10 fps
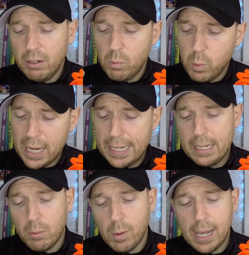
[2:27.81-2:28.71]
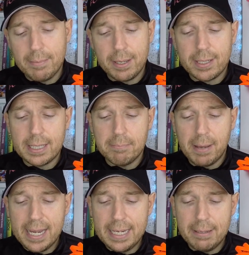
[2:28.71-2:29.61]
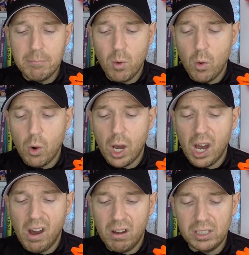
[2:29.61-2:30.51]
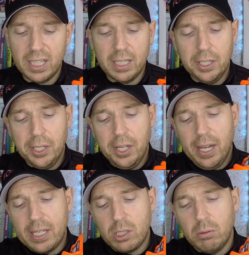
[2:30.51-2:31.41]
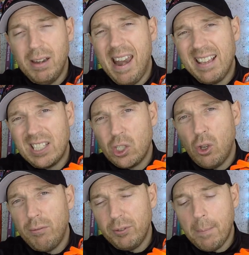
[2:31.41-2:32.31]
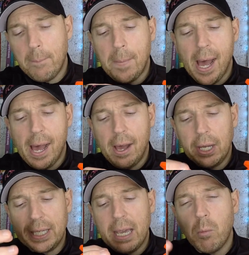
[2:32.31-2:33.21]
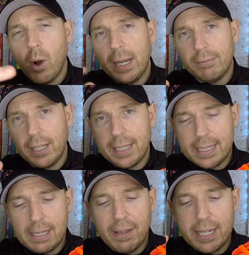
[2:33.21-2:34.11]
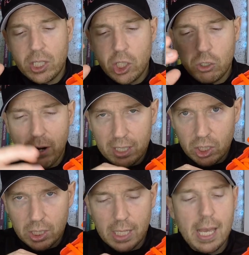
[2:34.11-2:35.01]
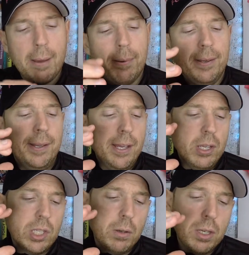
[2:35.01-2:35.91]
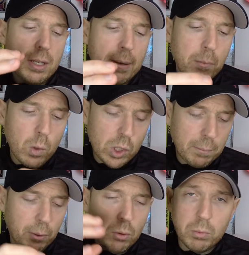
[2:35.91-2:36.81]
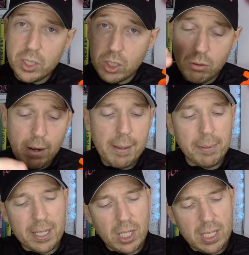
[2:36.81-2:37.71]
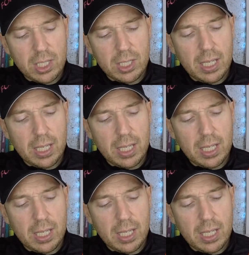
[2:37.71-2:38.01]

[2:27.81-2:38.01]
of weird in a way, because it's made it more harder and sort of less softer, but I get why they've done it, because they've added structure to the upper, so you get more support, which is great. But I